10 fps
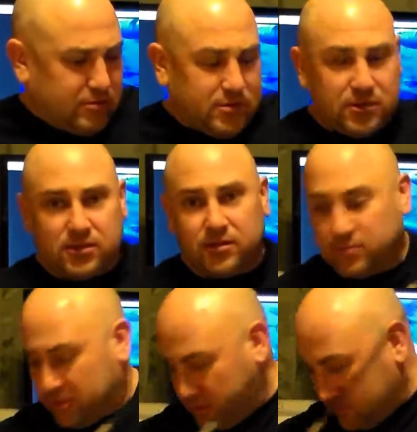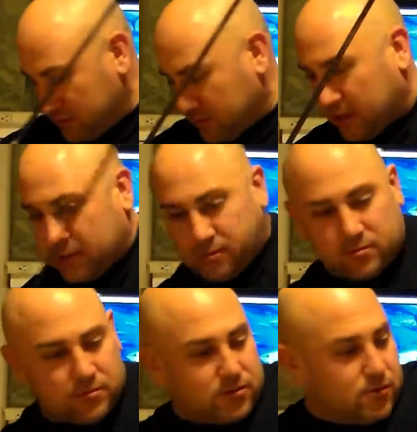It's gonna be super tight,
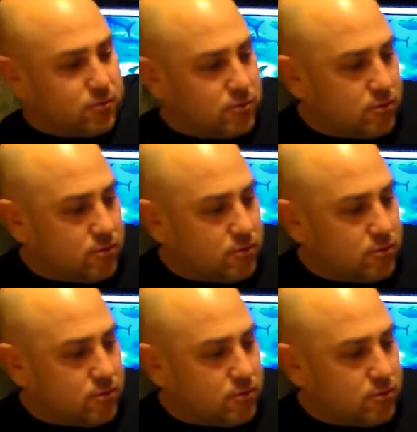so.